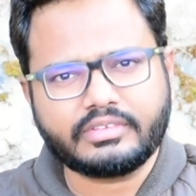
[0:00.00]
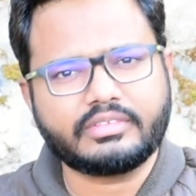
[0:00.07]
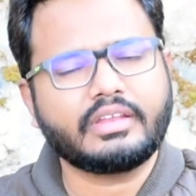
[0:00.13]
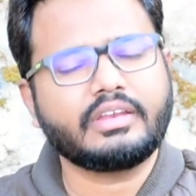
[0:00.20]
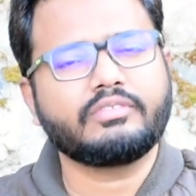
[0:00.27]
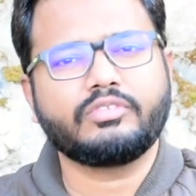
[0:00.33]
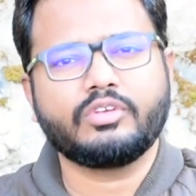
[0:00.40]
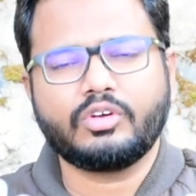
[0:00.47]
And
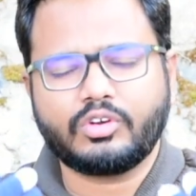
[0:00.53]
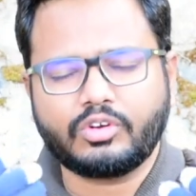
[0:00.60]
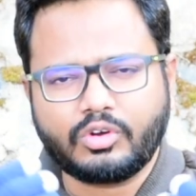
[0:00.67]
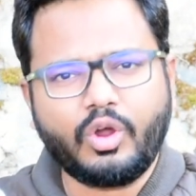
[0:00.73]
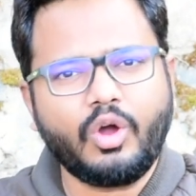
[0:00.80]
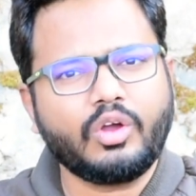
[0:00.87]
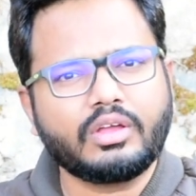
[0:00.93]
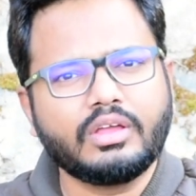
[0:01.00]
if you're
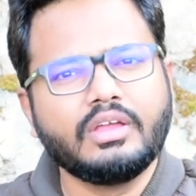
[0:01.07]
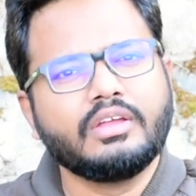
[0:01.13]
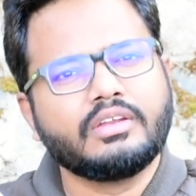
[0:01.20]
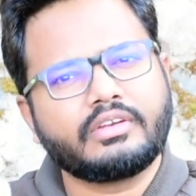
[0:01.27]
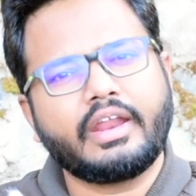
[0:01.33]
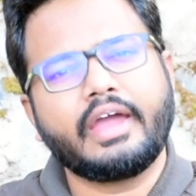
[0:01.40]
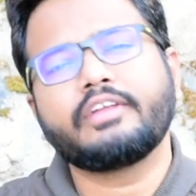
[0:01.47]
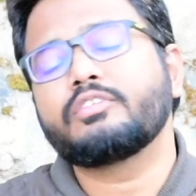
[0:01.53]
wrong,
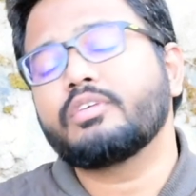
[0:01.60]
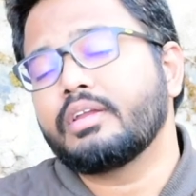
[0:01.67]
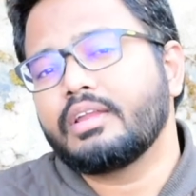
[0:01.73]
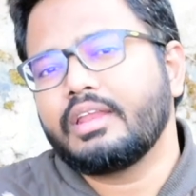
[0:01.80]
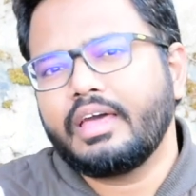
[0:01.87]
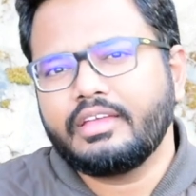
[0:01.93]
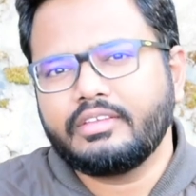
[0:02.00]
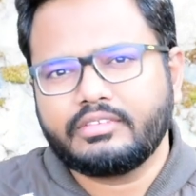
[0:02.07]
trying to
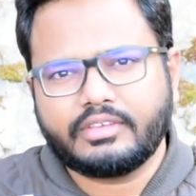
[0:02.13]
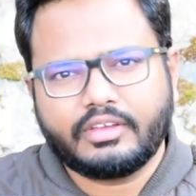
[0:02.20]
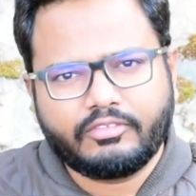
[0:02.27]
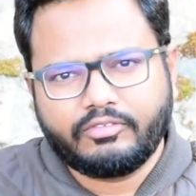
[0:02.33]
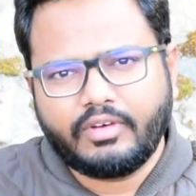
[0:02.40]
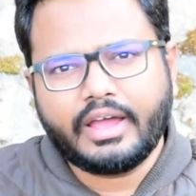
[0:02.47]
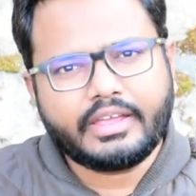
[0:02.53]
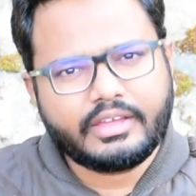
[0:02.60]
analyze
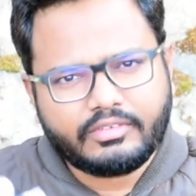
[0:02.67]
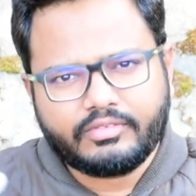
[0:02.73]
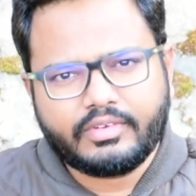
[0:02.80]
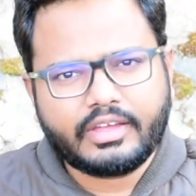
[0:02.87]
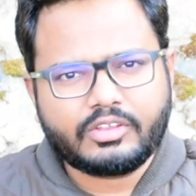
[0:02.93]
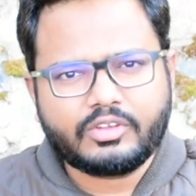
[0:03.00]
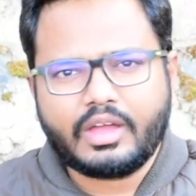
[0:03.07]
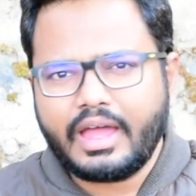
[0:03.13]
why and where
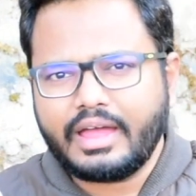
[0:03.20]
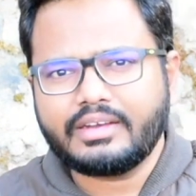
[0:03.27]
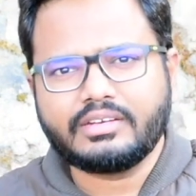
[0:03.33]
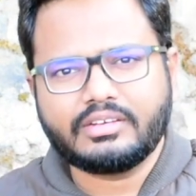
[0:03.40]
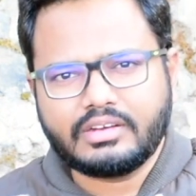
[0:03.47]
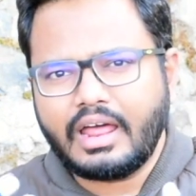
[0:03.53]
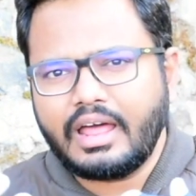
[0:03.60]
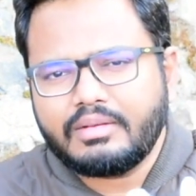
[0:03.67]
you
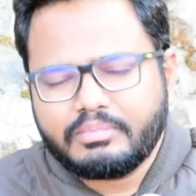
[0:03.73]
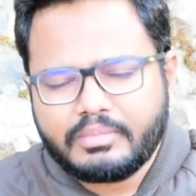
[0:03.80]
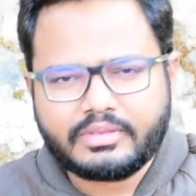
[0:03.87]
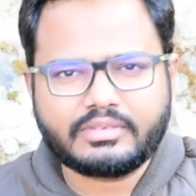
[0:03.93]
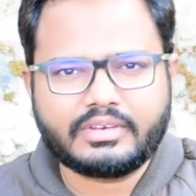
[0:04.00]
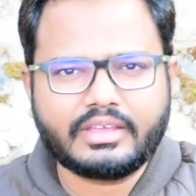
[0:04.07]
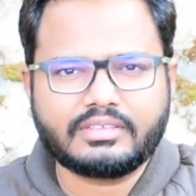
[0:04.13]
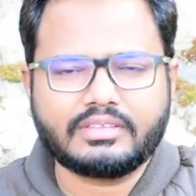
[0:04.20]
had done
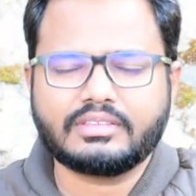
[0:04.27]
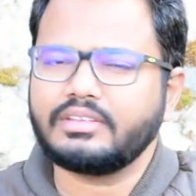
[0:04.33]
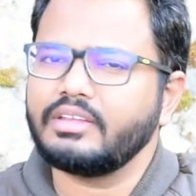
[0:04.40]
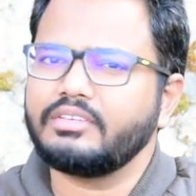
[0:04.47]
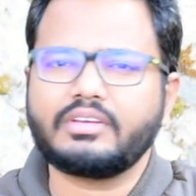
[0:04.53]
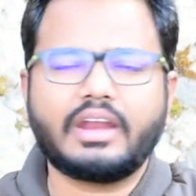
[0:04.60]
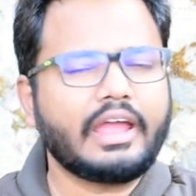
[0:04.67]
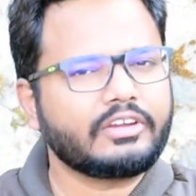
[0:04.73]
mistakes, and then
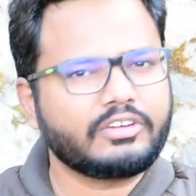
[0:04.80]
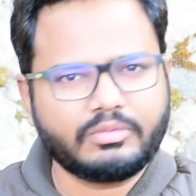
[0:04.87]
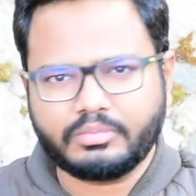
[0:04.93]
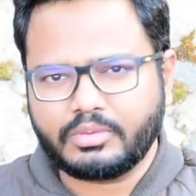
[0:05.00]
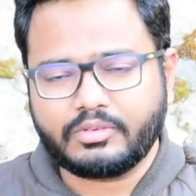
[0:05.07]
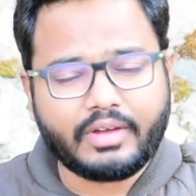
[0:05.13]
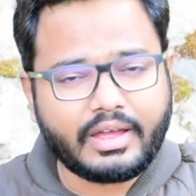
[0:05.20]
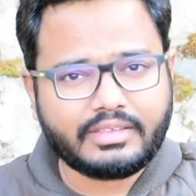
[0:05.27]
trying to
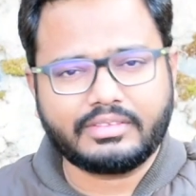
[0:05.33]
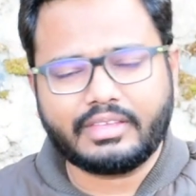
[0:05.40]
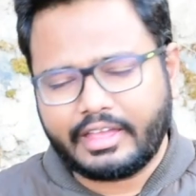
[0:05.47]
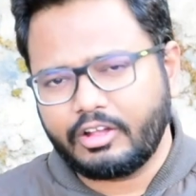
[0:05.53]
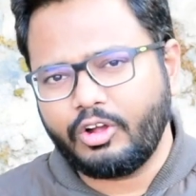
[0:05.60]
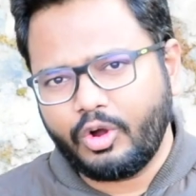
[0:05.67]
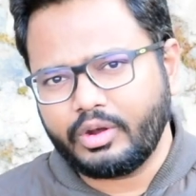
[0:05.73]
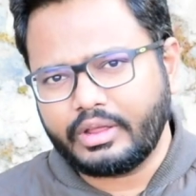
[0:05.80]
improvise
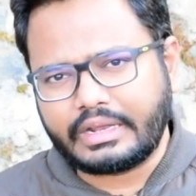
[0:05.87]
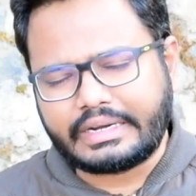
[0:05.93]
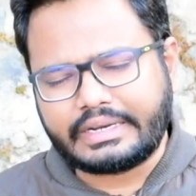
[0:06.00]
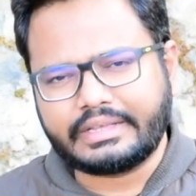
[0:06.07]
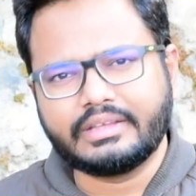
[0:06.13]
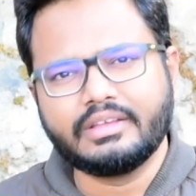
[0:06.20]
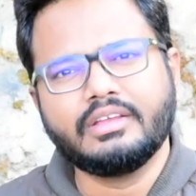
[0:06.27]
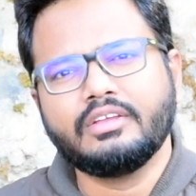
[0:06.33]
accordingly.
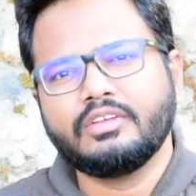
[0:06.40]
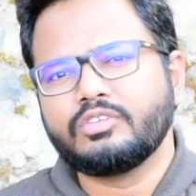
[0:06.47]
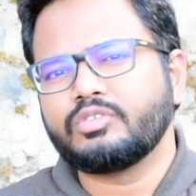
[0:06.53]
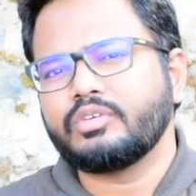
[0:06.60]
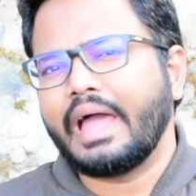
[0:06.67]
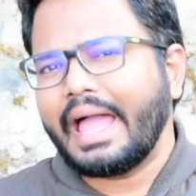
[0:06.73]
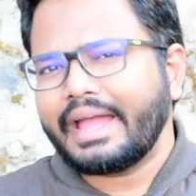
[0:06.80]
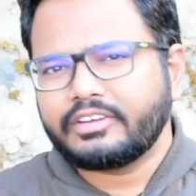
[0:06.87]
So
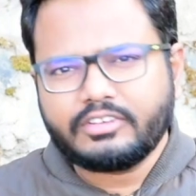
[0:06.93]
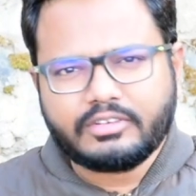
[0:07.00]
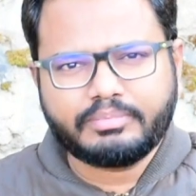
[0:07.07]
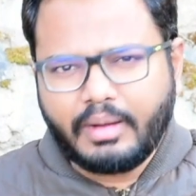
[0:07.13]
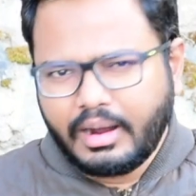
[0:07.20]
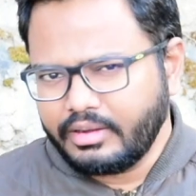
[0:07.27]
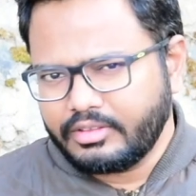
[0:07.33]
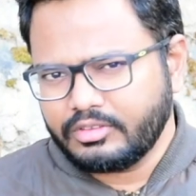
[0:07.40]
active
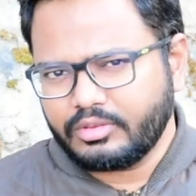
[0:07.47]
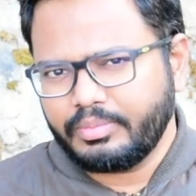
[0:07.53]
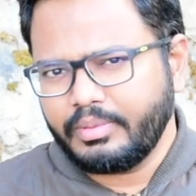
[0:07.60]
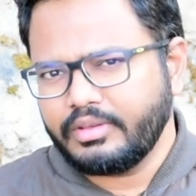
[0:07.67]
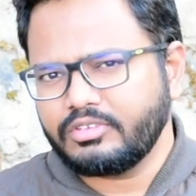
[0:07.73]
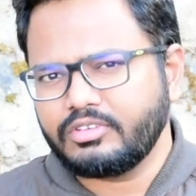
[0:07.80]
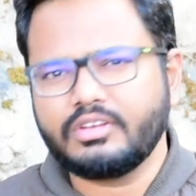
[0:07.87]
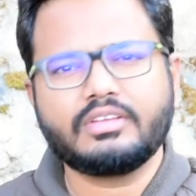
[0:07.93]

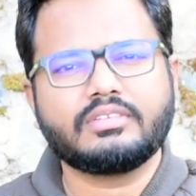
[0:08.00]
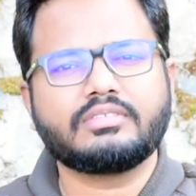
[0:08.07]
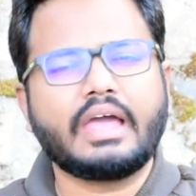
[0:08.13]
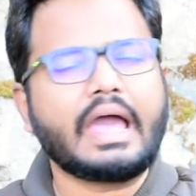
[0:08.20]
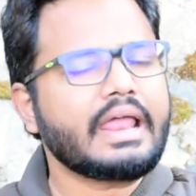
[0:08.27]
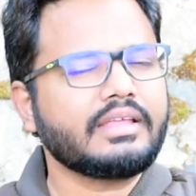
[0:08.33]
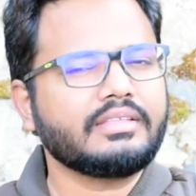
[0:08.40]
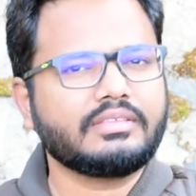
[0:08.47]
participation is
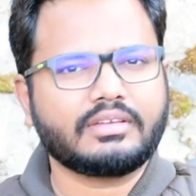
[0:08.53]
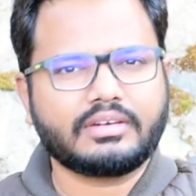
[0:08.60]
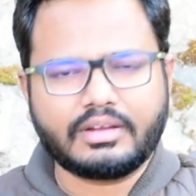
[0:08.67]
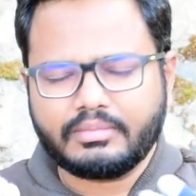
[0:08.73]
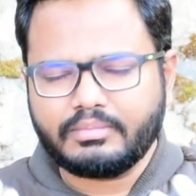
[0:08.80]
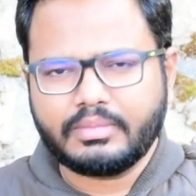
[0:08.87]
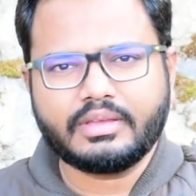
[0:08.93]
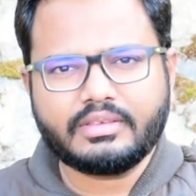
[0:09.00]
another
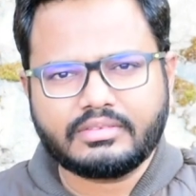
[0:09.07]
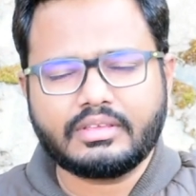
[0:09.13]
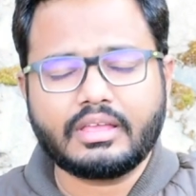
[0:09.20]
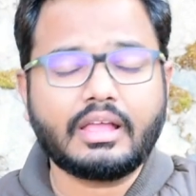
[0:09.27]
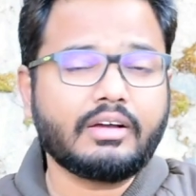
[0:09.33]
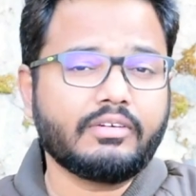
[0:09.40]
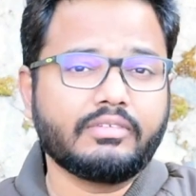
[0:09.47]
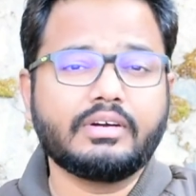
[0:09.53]
amazing
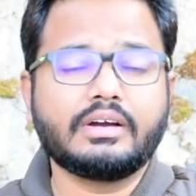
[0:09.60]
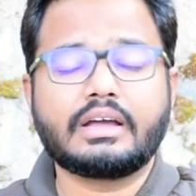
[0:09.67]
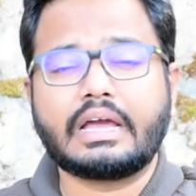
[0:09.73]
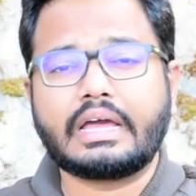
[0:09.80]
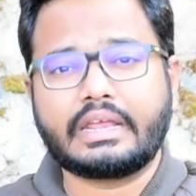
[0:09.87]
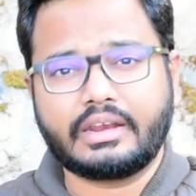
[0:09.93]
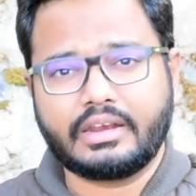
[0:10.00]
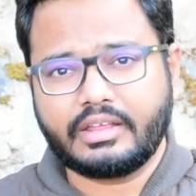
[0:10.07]

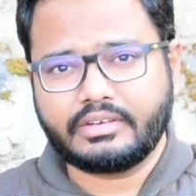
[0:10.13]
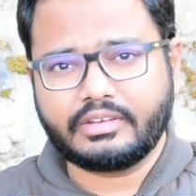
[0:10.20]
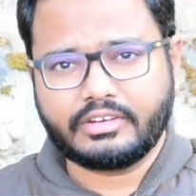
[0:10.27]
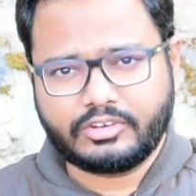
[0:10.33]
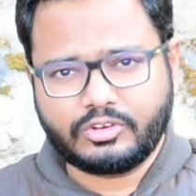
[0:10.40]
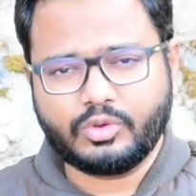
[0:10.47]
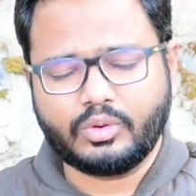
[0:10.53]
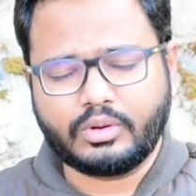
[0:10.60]
work-related
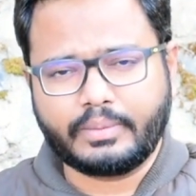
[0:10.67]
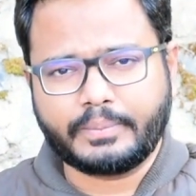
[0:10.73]
tool.